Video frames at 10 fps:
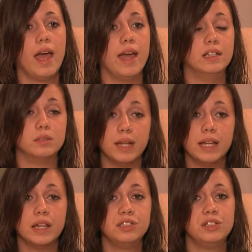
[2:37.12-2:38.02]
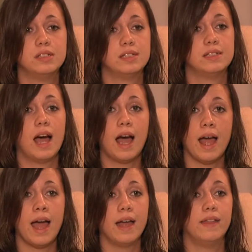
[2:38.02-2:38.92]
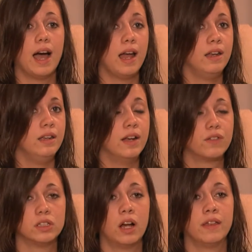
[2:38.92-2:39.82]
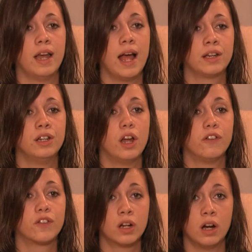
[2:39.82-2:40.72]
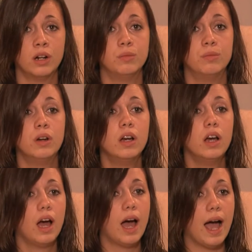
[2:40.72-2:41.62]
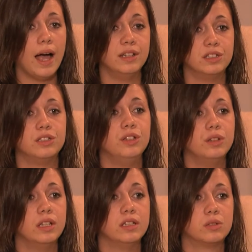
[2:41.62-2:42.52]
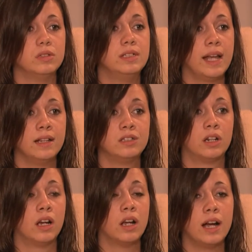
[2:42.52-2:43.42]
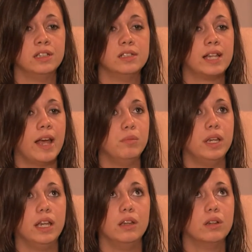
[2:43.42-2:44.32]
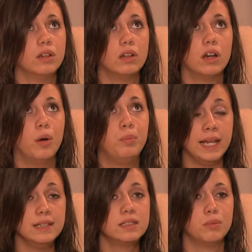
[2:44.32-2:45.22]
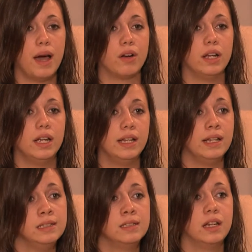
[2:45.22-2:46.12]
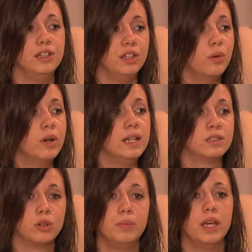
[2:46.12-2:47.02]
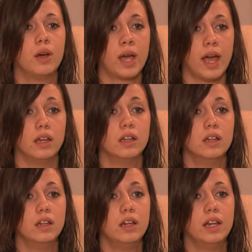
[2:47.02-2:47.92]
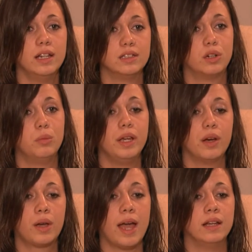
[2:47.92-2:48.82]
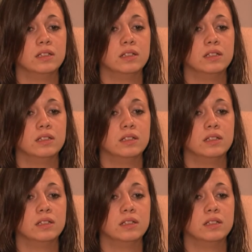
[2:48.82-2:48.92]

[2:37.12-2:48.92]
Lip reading: And as many issues as I had that I never thought that I could overcome, I just knew that this was the answer. And God just gave me a peace about it. And He said, you know what, it's gonna be okay. It's gonna be okay.